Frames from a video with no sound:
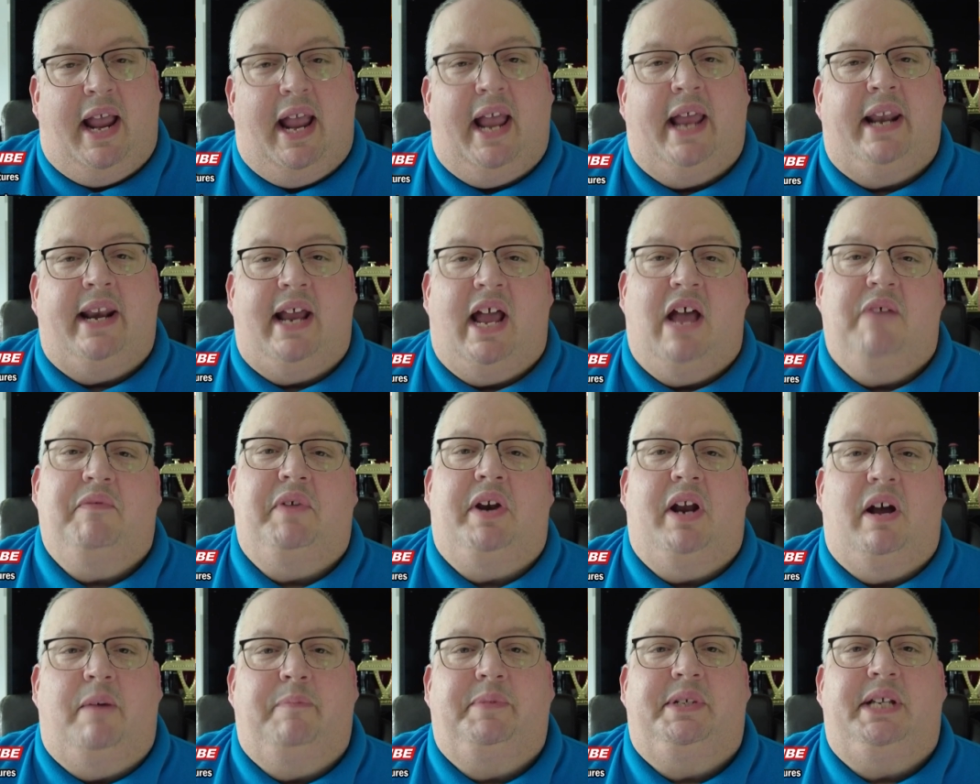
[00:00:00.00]
And I
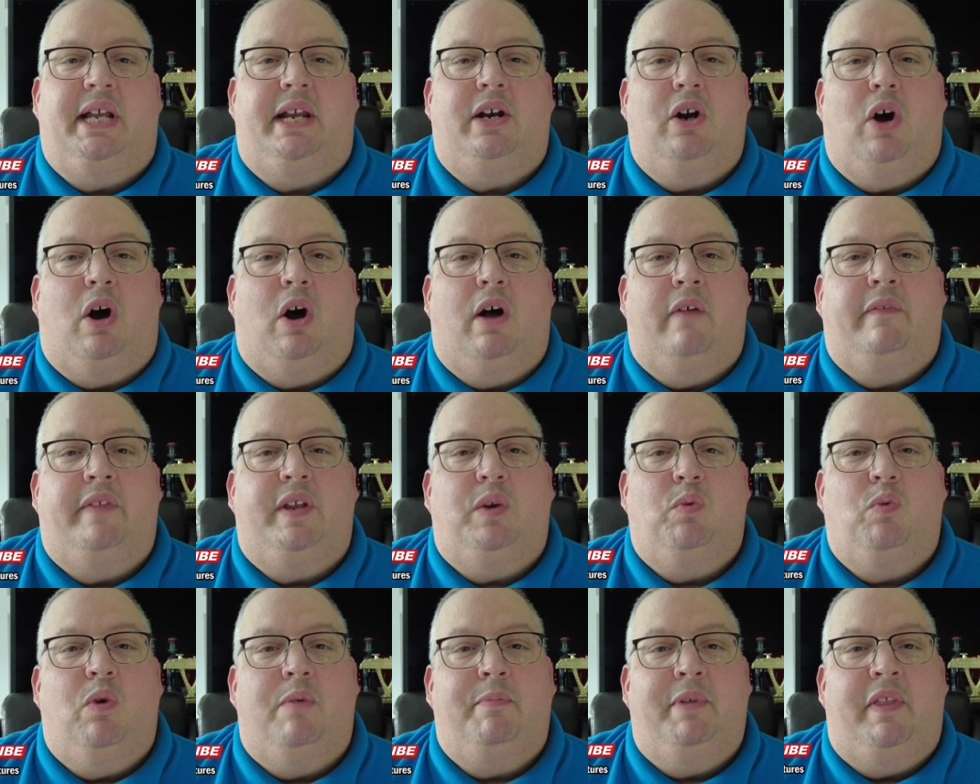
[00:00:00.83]
have an update on
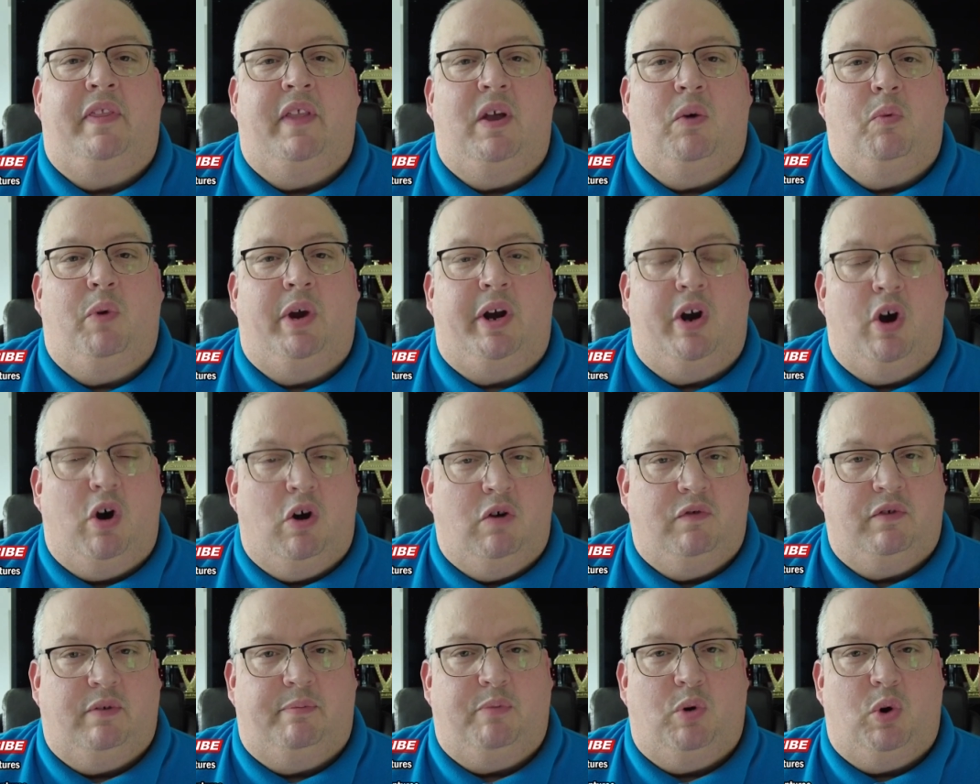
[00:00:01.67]
the woman that went
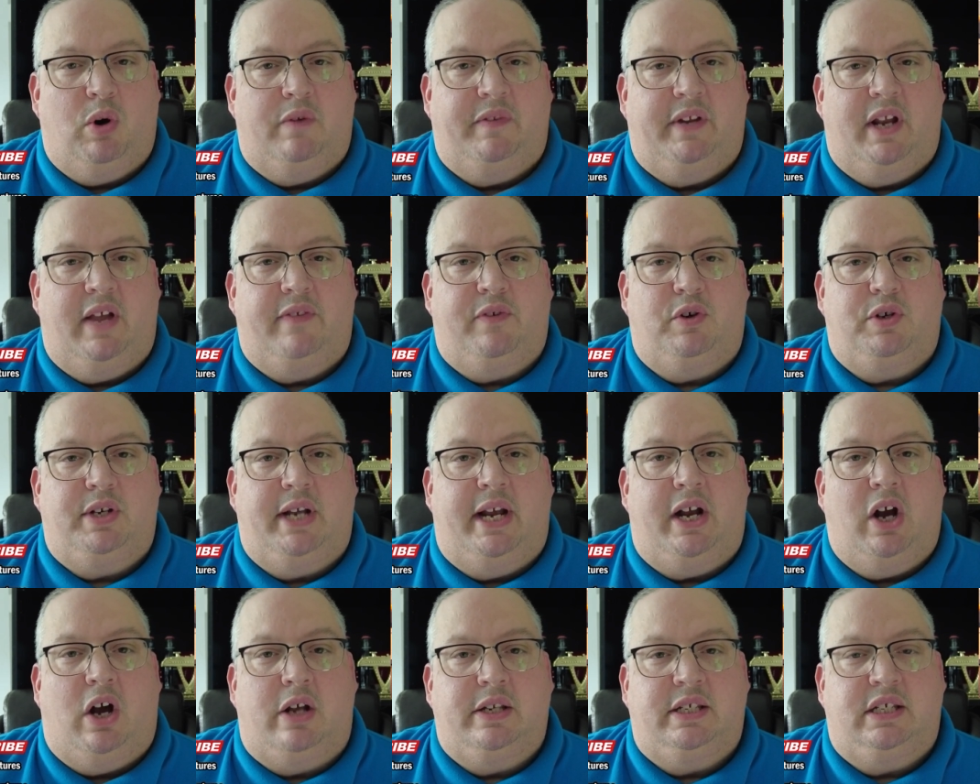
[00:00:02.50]
overboard the other
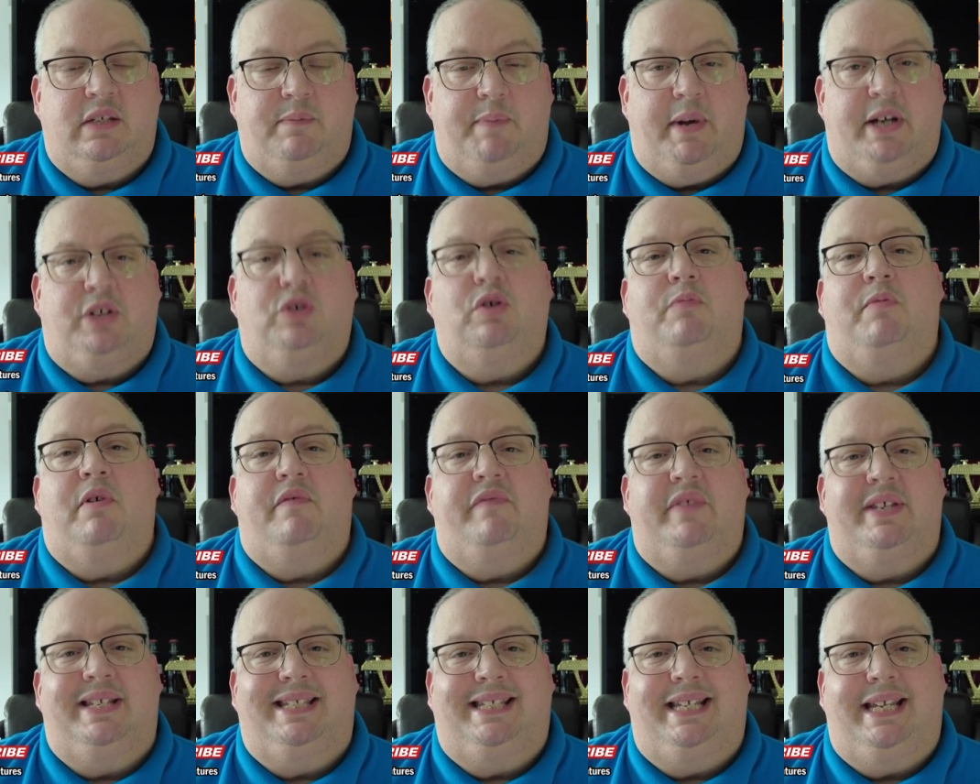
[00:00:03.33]
day on Spectrum
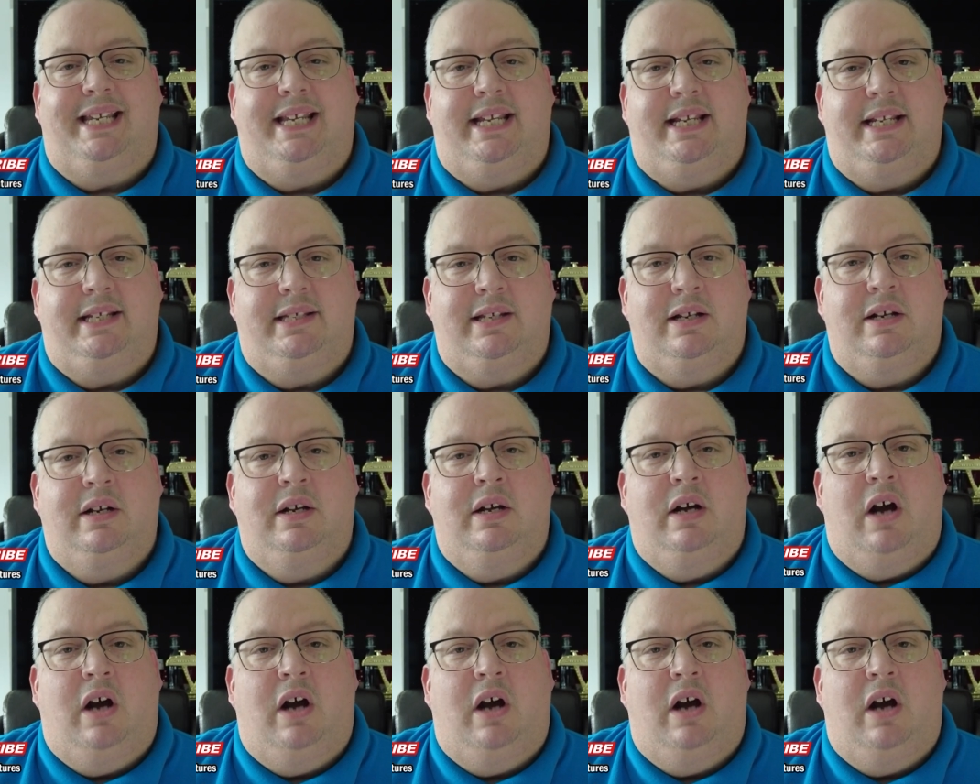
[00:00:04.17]
of the Seas.